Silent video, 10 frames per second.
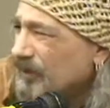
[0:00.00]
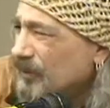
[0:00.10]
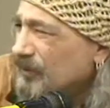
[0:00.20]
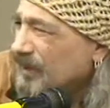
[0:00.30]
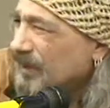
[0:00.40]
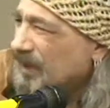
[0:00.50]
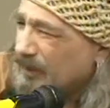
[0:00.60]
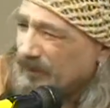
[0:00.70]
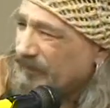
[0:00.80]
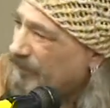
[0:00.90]
used in a
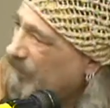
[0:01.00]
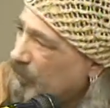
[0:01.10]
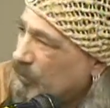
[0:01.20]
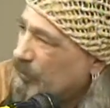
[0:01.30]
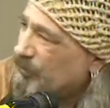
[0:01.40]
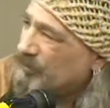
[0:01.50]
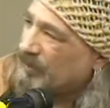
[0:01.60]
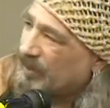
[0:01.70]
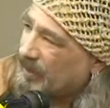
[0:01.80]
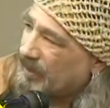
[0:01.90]
couple of films,
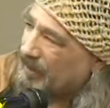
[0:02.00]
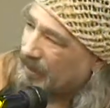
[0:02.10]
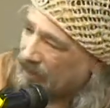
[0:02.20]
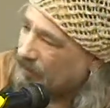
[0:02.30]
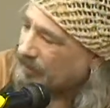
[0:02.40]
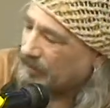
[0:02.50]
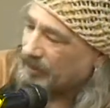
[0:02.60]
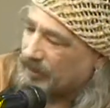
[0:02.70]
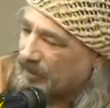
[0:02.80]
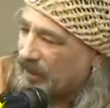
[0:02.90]
and you know, so it
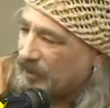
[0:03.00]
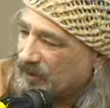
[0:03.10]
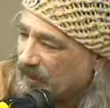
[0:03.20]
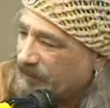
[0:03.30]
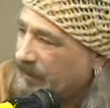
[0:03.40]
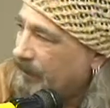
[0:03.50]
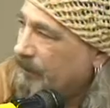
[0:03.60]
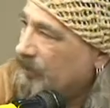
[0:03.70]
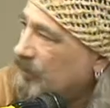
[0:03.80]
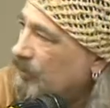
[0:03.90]
just keeps giving
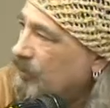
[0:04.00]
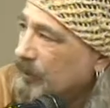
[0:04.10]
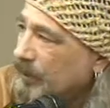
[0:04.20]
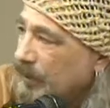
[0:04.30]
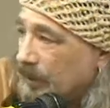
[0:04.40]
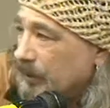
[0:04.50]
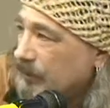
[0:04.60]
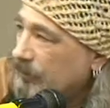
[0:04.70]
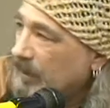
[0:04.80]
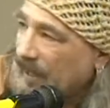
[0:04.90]
it new,
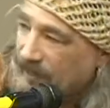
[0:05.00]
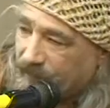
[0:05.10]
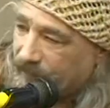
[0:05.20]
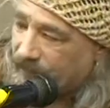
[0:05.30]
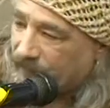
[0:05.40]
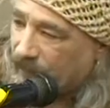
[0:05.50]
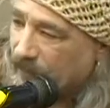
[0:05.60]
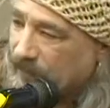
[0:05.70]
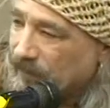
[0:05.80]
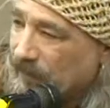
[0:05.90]
new life as far
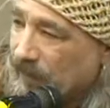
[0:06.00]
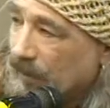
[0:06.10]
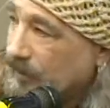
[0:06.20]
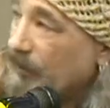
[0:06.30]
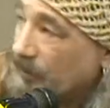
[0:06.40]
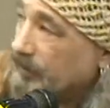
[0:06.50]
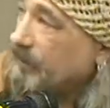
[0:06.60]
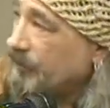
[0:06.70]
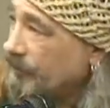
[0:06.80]
as as far as the